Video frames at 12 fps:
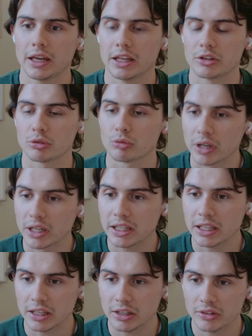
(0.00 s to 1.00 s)
it's really
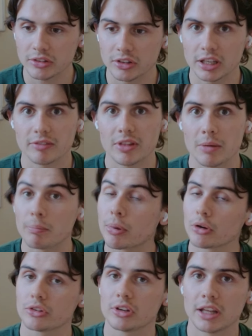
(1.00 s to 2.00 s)
easy to give them
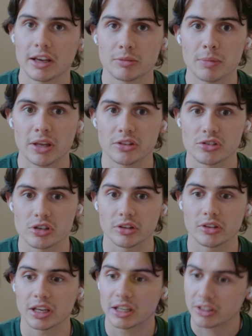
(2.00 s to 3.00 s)
personalized
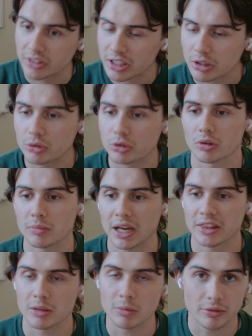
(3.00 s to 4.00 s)
messages and continue to
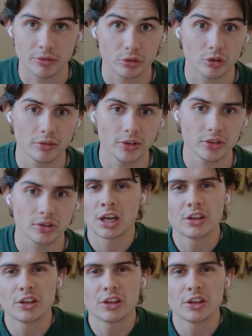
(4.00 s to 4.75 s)
remind them of your service,